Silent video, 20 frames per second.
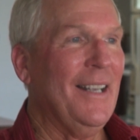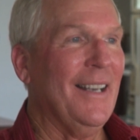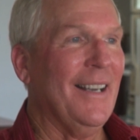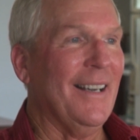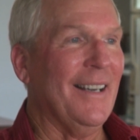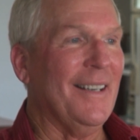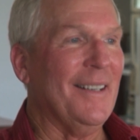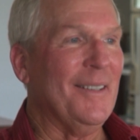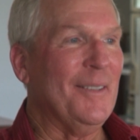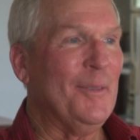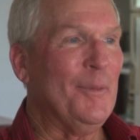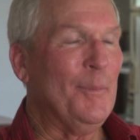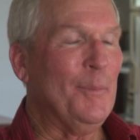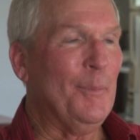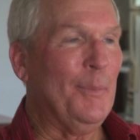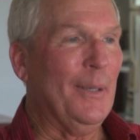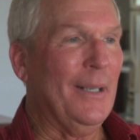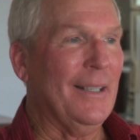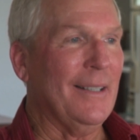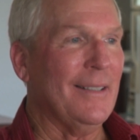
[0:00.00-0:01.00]
Uh,
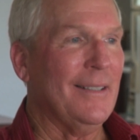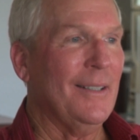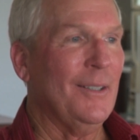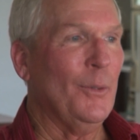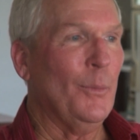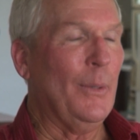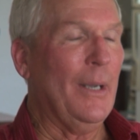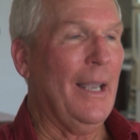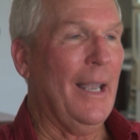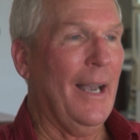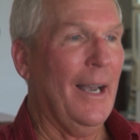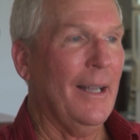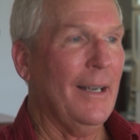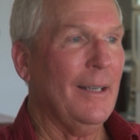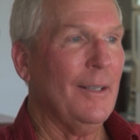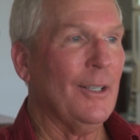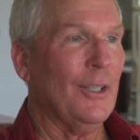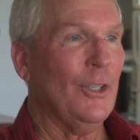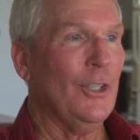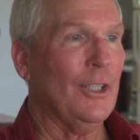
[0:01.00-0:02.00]
but we
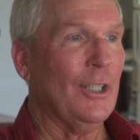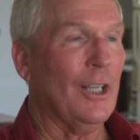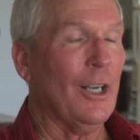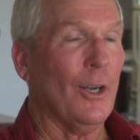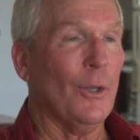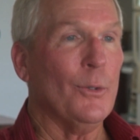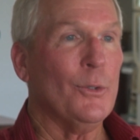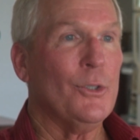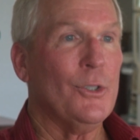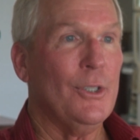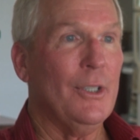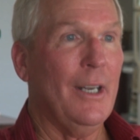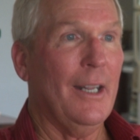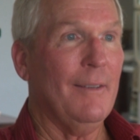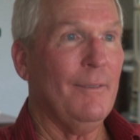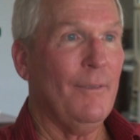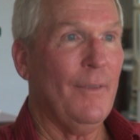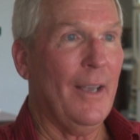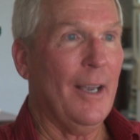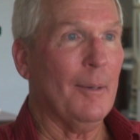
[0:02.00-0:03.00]
had a good, close
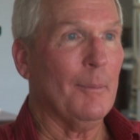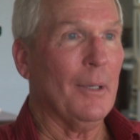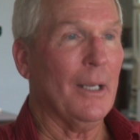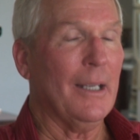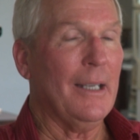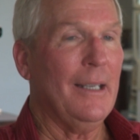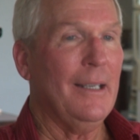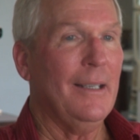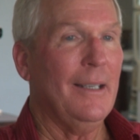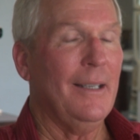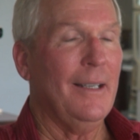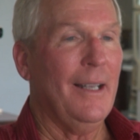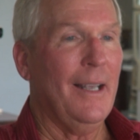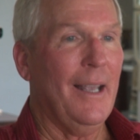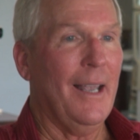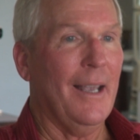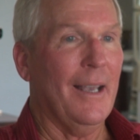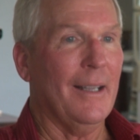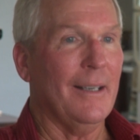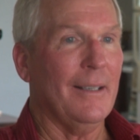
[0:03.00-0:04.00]
knit family,
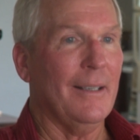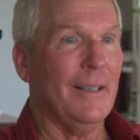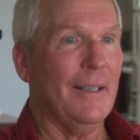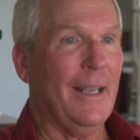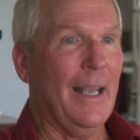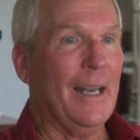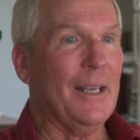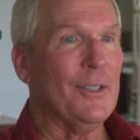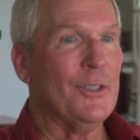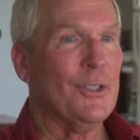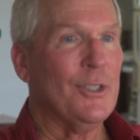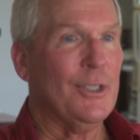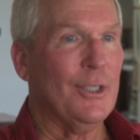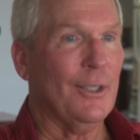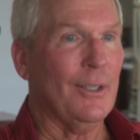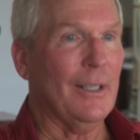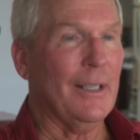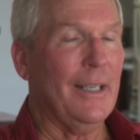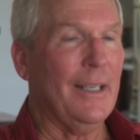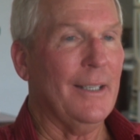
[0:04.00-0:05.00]
and, and it
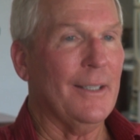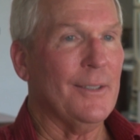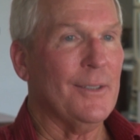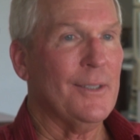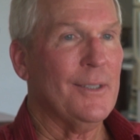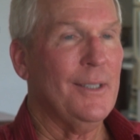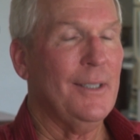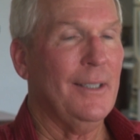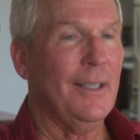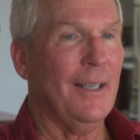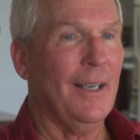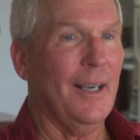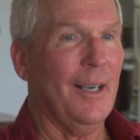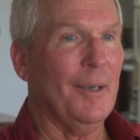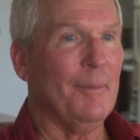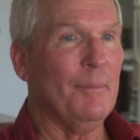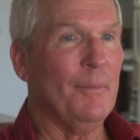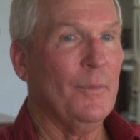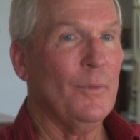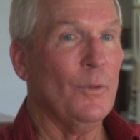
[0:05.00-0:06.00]
still is. Um,
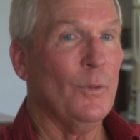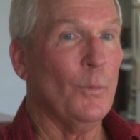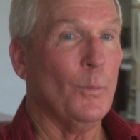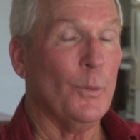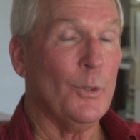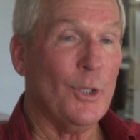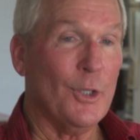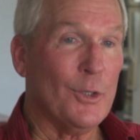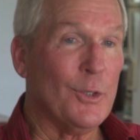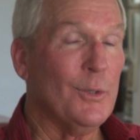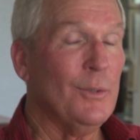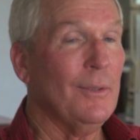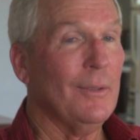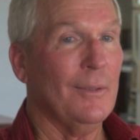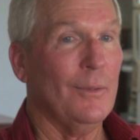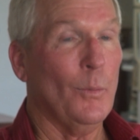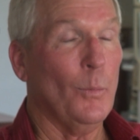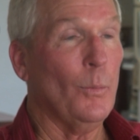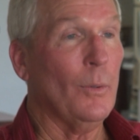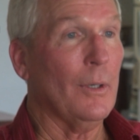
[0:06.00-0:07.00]
we just
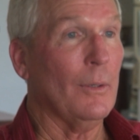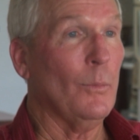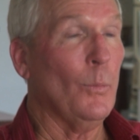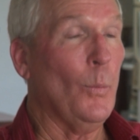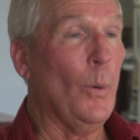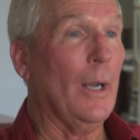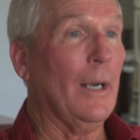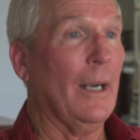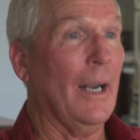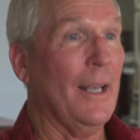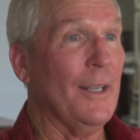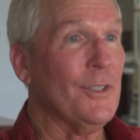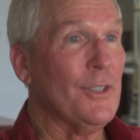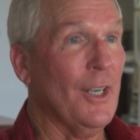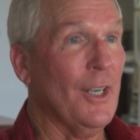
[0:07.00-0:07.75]
one less